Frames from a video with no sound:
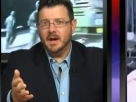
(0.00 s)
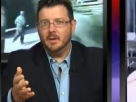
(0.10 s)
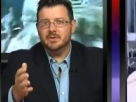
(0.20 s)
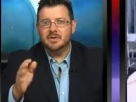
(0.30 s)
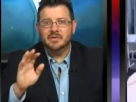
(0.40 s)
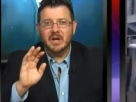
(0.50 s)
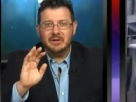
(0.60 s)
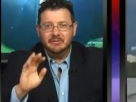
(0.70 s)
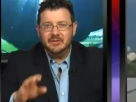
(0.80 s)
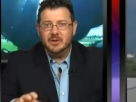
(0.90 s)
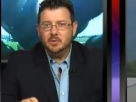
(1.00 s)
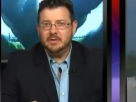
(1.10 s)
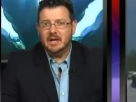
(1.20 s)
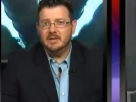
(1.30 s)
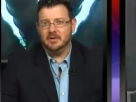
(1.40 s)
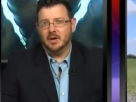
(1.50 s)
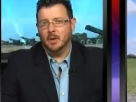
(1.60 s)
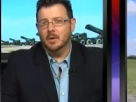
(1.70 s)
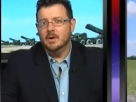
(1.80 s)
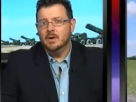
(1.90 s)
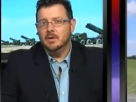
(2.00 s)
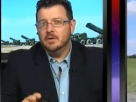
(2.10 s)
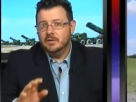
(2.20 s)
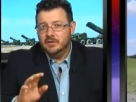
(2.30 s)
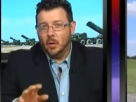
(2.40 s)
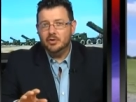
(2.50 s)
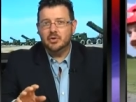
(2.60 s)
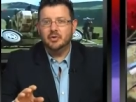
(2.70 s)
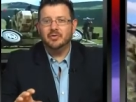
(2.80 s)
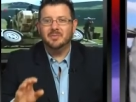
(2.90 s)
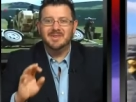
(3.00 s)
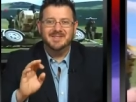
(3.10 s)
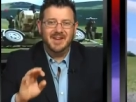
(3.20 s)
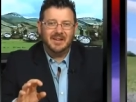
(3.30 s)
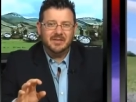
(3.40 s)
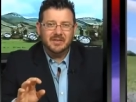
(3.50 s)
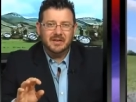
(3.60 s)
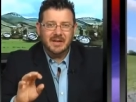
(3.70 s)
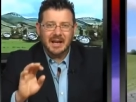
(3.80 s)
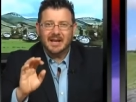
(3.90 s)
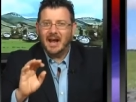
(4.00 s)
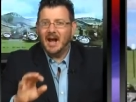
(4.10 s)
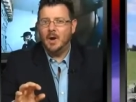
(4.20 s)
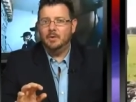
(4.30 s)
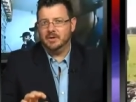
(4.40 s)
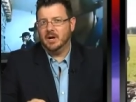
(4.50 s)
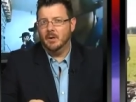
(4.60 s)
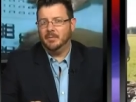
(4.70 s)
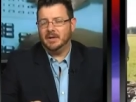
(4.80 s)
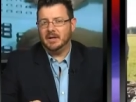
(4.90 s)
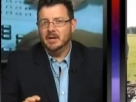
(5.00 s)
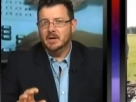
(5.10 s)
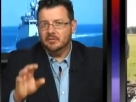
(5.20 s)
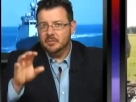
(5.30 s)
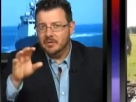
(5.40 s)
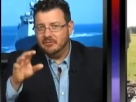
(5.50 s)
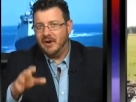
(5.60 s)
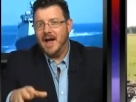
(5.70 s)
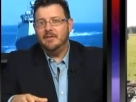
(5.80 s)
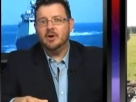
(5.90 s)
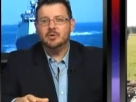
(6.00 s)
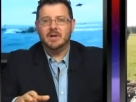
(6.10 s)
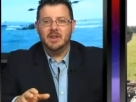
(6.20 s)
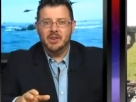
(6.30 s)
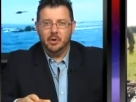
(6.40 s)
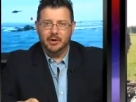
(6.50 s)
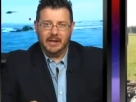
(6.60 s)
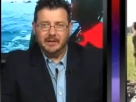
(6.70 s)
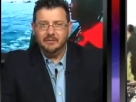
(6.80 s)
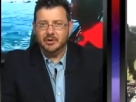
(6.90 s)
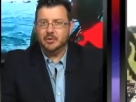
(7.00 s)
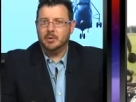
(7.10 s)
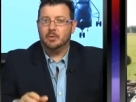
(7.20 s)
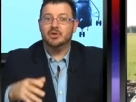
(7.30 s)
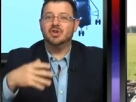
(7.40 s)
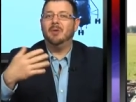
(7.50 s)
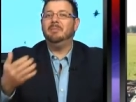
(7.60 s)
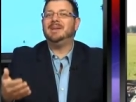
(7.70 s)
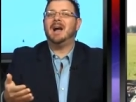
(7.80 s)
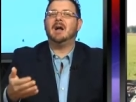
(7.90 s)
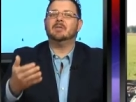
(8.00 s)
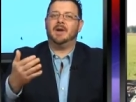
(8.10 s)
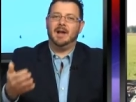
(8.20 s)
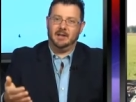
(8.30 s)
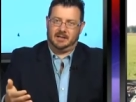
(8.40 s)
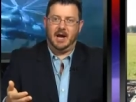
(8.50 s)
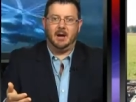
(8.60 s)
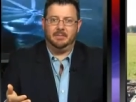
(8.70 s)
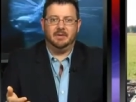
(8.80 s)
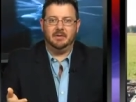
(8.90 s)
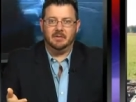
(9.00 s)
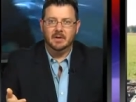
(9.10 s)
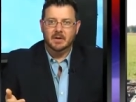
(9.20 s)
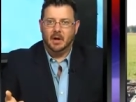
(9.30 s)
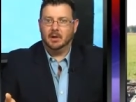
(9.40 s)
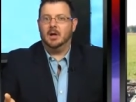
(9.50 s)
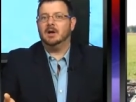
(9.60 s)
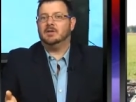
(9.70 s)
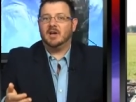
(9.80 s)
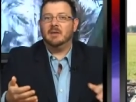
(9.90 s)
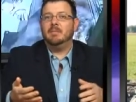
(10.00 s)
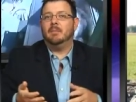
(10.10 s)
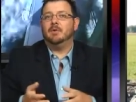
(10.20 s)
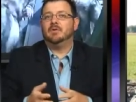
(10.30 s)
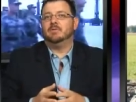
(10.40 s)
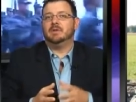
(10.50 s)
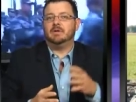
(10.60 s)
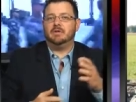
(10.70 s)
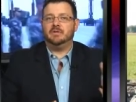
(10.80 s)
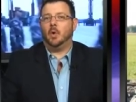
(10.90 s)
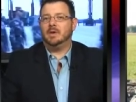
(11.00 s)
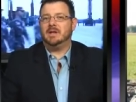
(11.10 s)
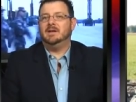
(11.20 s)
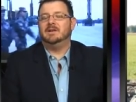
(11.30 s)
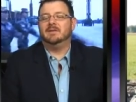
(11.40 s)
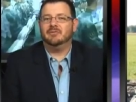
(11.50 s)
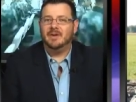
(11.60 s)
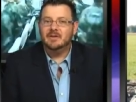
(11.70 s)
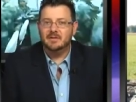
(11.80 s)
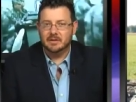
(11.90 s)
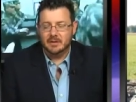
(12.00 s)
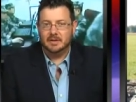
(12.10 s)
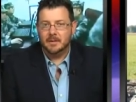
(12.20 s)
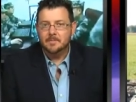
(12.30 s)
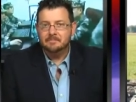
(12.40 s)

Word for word: now. Just a few days ago, Soldiers from Destin and Hound Company from the 503rd Infantry were jumping out of helicopters alongside members of the Estonian Defense League.